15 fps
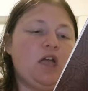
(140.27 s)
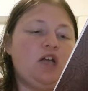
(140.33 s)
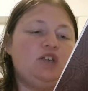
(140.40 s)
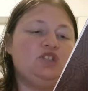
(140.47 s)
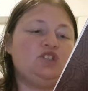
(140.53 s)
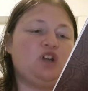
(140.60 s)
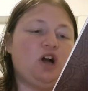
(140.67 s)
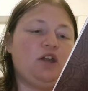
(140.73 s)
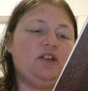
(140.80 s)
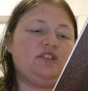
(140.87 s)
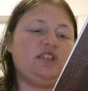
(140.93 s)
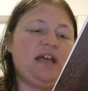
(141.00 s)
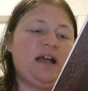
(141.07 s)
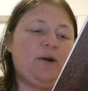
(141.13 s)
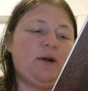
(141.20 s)

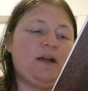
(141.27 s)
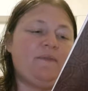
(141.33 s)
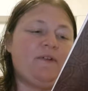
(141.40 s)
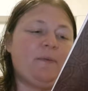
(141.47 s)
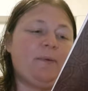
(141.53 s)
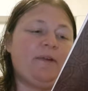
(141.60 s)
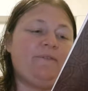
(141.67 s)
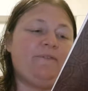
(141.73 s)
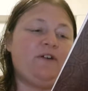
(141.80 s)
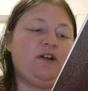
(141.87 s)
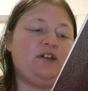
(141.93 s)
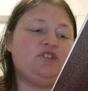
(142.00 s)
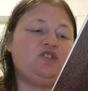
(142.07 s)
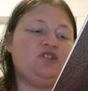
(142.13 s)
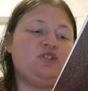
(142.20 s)
Scholars, however,
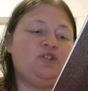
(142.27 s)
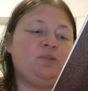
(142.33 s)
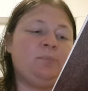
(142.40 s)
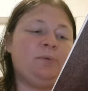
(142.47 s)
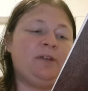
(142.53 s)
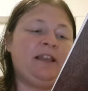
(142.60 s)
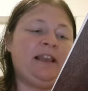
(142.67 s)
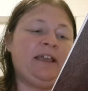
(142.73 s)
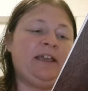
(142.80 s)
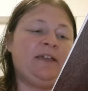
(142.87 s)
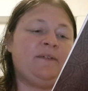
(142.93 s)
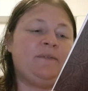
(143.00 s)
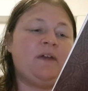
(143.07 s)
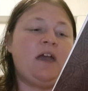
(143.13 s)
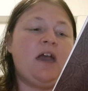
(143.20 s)
prefer to
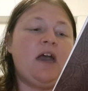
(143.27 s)
believe